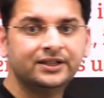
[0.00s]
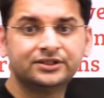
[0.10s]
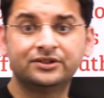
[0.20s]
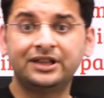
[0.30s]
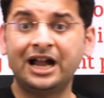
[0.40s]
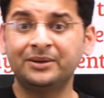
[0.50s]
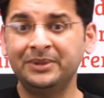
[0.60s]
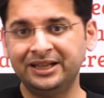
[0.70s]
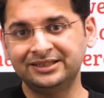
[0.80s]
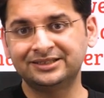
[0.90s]
So that
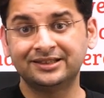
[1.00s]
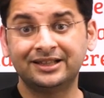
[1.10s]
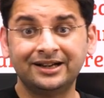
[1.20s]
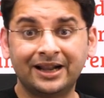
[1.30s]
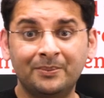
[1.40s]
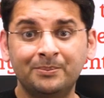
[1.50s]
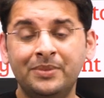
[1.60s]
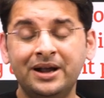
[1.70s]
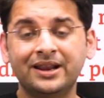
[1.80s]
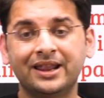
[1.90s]
means the
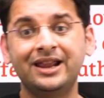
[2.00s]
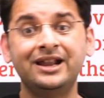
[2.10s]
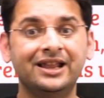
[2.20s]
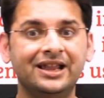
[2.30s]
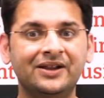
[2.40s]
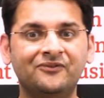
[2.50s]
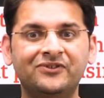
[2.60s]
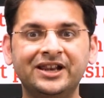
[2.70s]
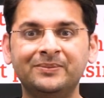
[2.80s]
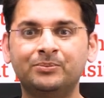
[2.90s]
number in
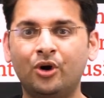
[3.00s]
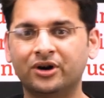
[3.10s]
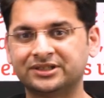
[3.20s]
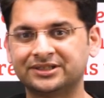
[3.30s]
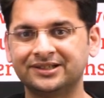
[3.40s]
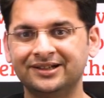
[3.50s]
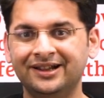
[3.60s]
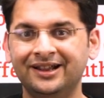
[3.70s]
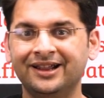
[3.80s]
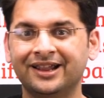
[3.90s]
every box
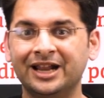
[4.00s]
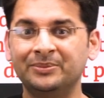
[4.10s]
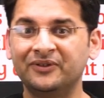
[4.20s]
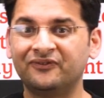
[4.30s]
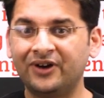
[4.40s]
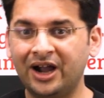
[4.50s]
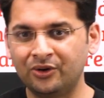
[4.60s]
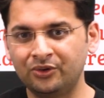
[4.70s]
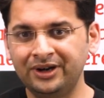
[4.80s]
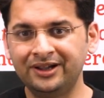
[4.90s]
can be
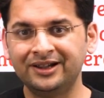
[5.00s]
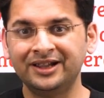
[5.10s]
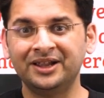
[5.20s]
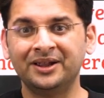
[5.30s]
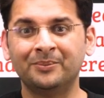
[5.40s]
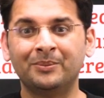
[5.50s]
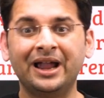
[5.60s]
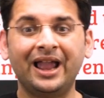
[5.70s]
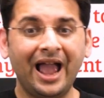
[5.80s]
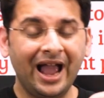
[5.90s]
found
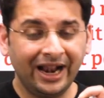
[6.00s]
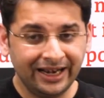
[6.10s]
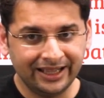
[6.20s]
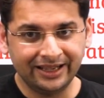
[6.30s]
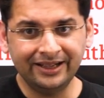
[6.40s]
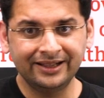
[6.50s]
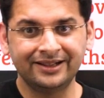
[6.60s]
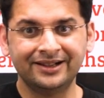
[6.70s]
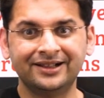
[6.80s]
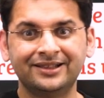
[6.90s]
by adding
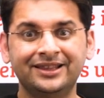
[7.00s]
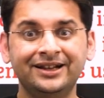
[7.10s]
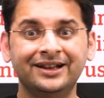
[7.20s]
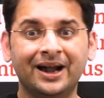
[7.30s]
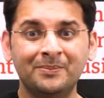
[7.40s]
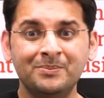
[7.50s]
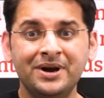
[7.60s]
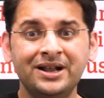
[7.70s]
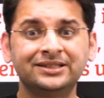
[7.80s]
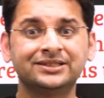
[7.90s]
the
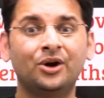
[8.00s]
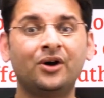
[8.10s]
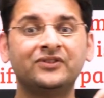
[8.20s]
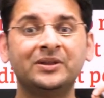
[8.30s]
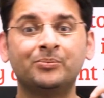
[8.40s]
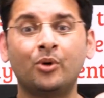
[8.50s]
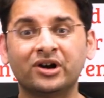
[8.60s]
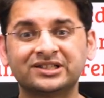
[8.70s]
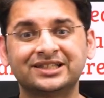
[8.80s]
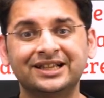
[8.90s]
numbers of the
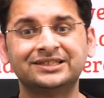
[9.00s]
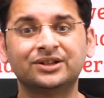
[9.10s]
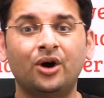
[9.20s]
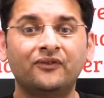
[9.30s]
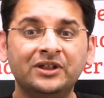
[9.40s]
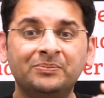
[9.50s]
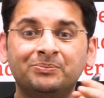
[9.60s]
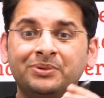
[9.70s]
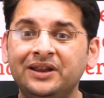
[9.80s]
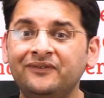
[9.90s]
boxes of the
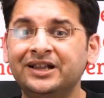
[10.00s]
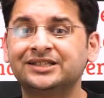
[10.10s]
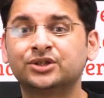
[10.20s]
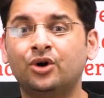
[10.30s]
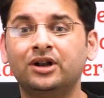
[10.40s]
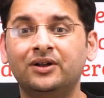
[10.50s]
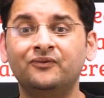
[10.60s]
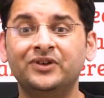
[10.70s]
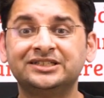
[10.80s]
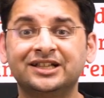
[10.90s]
previous
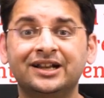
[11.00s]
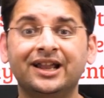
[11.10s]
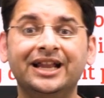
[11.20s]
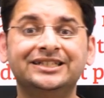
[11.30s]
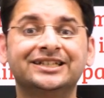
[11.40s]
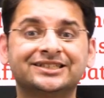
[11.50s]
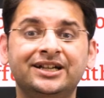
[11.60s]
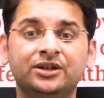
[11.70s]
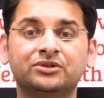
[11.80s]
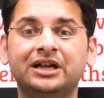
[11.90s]
column which are
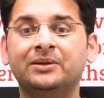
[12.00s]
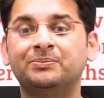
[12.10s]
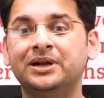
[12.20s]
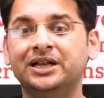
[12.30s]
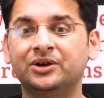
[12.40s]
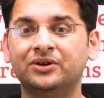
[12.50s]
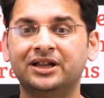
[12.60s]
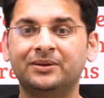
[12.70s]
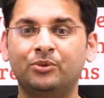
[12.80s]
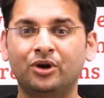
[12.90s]
adjacent to that
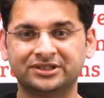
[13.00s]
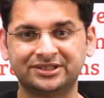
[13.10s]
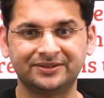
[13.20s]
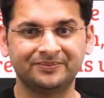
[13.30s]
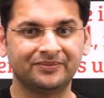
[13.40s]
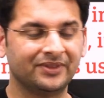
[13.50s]
particular box.